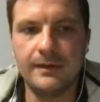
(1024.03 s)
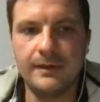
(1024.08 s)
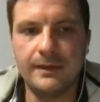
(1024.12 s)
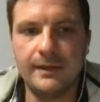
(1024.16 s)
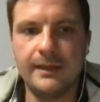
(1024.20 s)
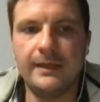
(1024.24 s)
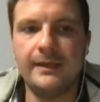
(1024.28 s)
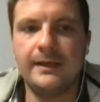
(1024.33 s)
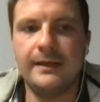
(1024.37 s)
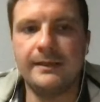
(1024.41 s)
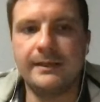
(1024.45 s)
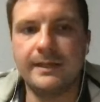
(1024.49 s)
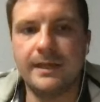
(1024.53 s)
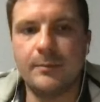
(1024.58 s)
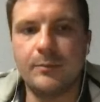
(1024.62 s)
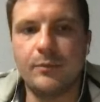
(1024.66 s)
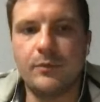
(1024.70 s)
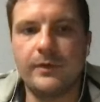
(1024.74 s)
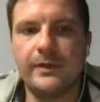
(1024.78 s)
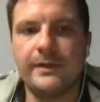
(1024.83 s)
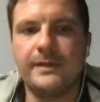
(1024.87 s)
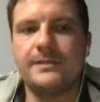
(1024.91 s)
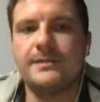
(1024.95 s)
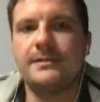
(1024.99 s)
And at that
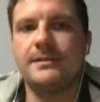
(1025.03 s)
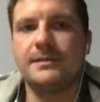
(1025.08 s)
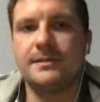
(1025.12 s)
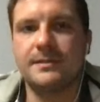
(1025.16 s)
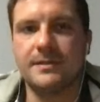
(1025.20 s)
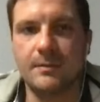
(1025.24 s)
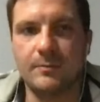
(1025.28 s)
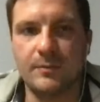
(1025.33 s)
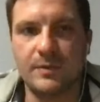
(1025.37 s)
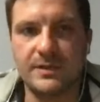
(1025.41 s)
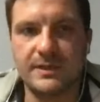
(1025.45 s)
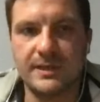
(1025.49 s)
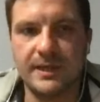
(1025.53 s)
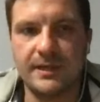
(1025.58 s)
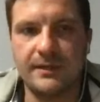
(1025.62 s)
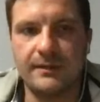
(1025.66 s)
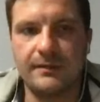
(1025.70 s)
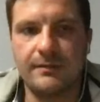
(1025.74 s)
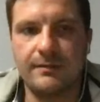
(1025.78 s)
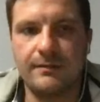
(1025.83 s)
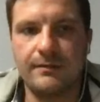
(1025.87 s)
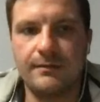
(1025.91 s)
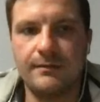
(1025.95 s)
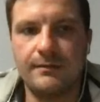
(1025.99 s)
point, it's December
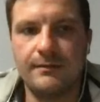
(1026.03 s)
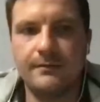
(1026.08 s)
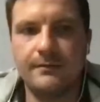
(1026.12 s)
10th